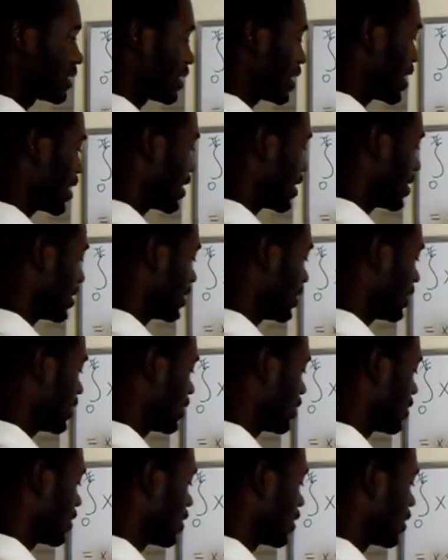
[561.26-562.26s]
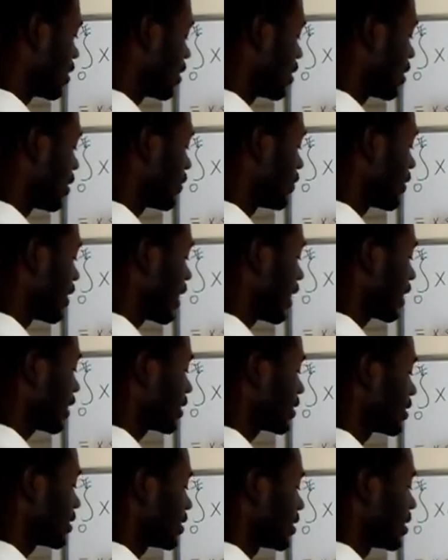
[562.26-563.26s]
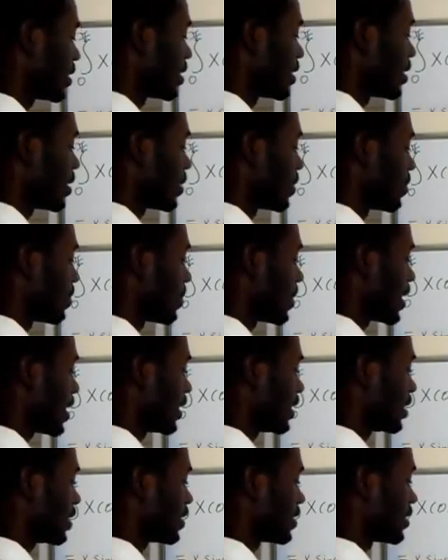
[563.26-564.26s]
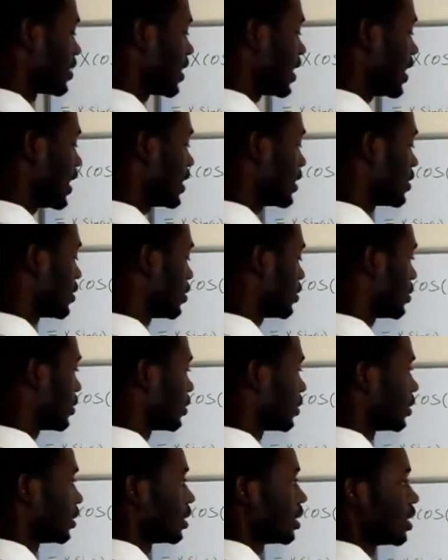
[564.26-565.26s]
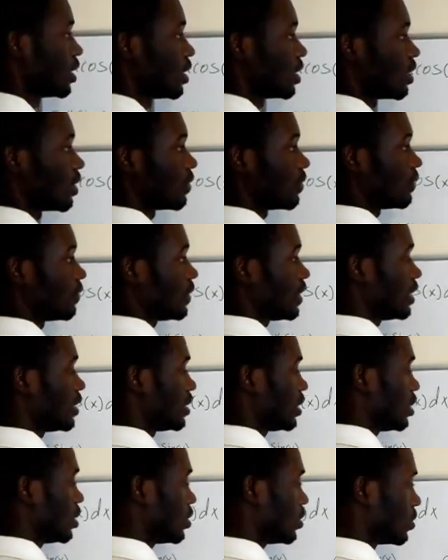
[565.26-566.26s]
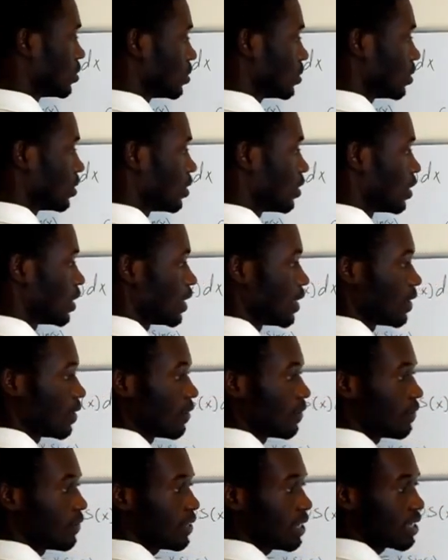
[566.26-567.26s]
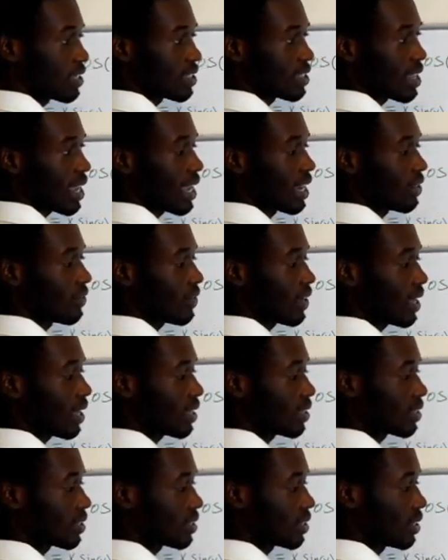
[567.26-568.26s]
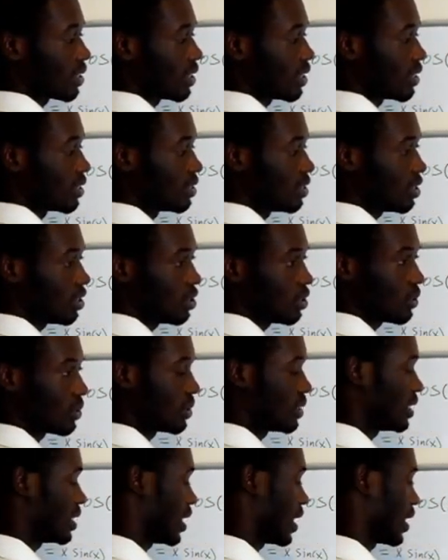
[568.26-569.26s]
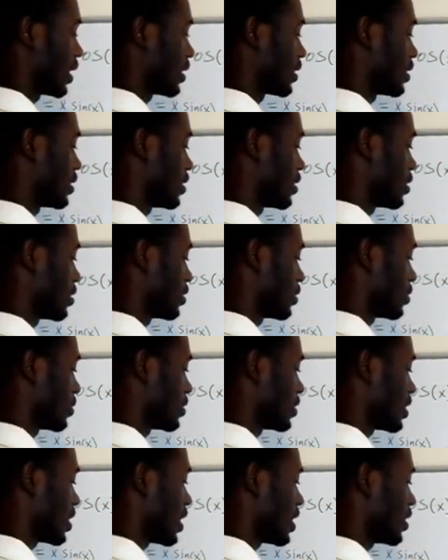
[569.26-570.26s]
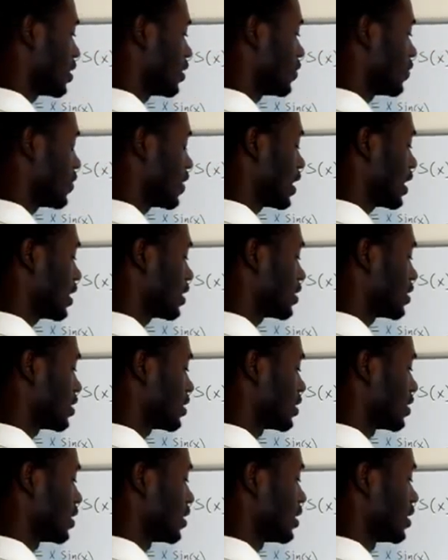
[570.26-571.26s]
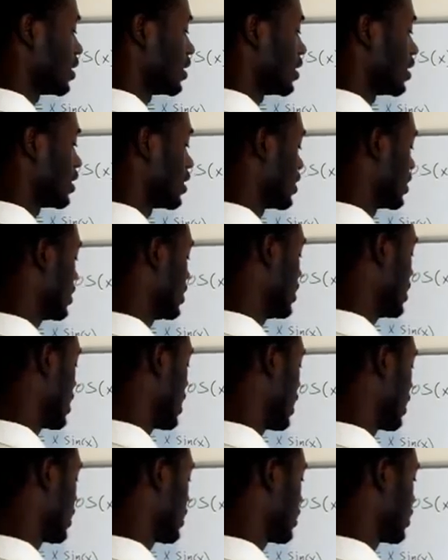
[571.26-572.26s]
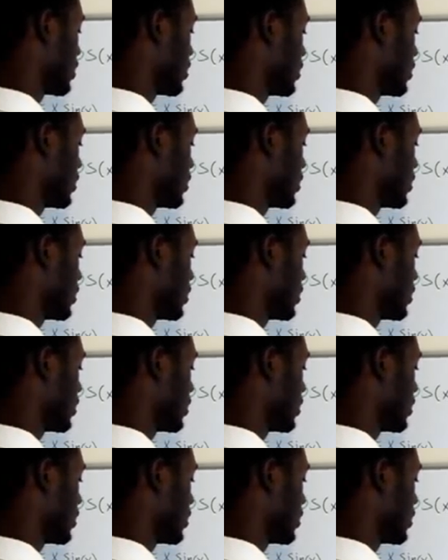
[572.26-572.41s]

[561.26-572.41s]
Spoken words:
sine of x minus the integral of v du. V is sine of x, du is dx. So sine of x dx.